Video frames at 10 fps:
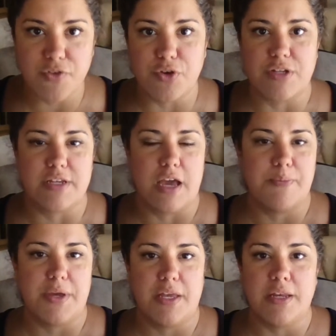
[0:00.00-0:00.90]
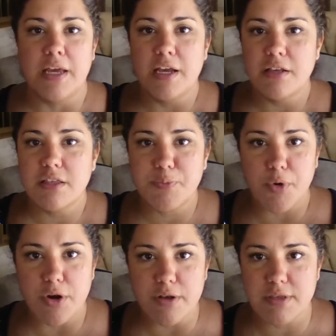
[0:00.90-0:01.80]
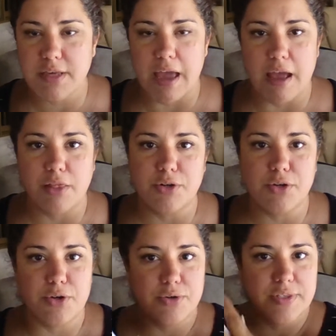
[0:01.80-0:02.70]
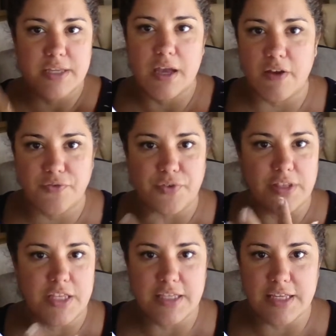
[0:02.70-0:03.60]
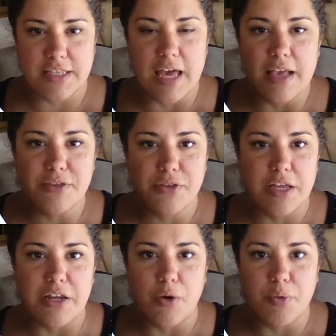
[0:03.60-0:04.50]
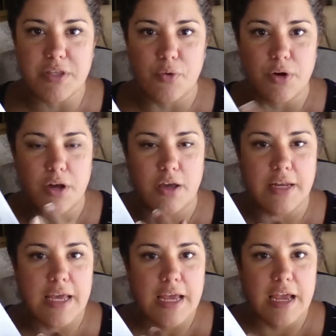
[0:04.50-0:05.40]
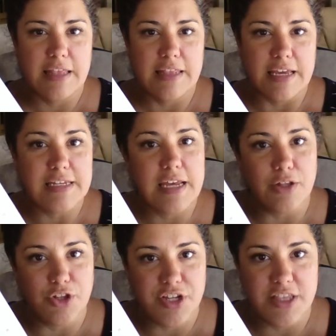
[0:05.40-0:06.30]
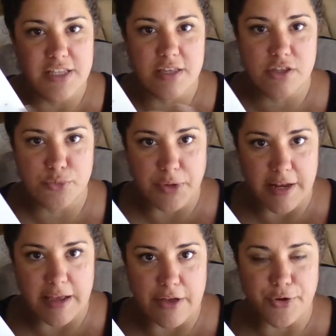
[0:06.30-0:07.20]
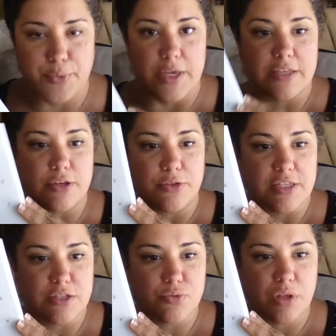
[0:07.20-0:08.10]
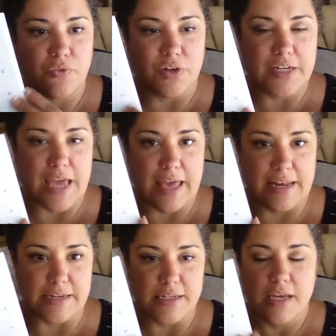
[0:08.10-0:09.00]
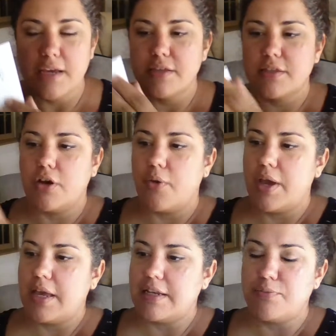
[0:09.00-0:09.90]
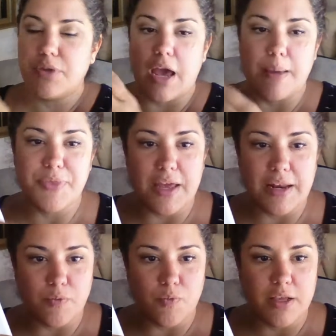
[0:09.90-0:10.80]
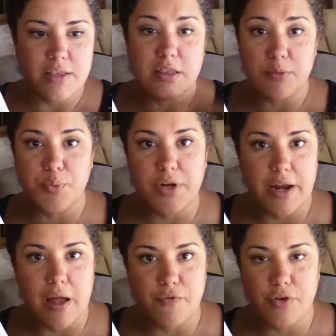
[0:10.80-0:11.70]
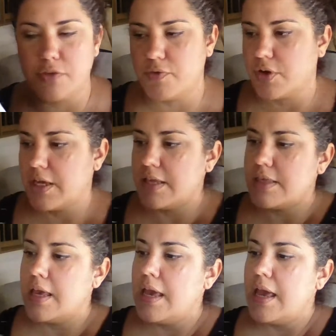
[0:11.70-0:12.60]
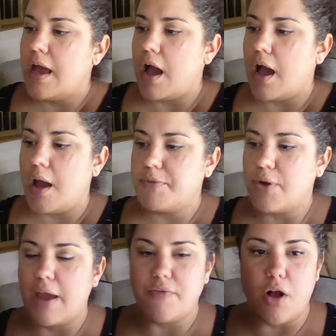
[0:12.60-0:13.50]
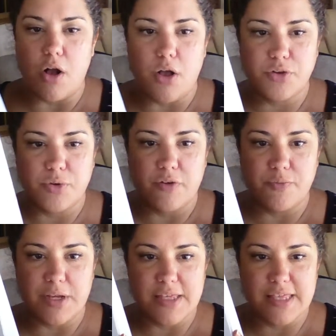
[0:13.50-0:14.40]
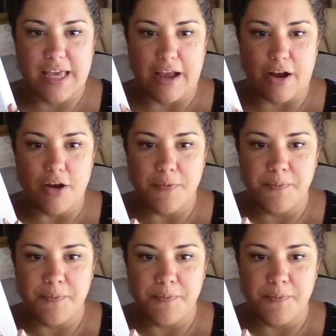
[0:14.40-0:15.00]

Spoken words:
You can type in sports, calendar stuff, and things like that, so they know what's going on, and they can take a look at this as they're planning out their week. So this is really fun to edit. So go ahead and type that in once and then print it out for each of your kids. So I have all 12 months there.